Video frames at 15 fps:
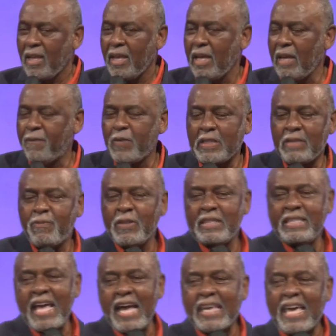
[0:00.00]
And for, for
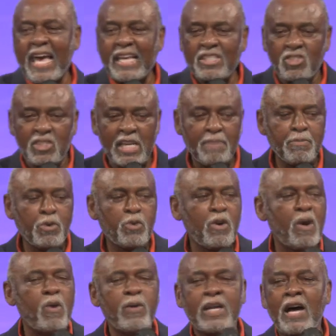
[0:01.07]
decades, Jim
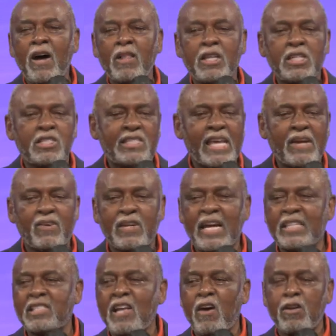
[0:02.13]
Crow and all of this
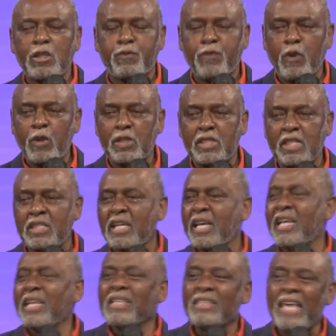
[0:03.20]
segregation, all this foolishness,
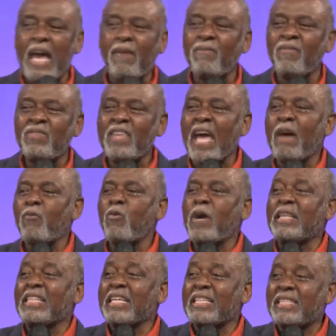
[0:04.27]
that, that
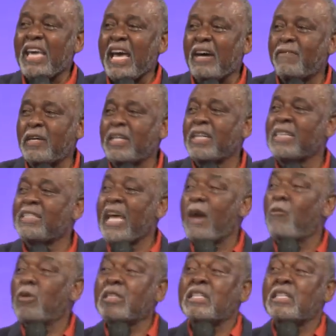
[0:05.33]
wasn't the devil, that was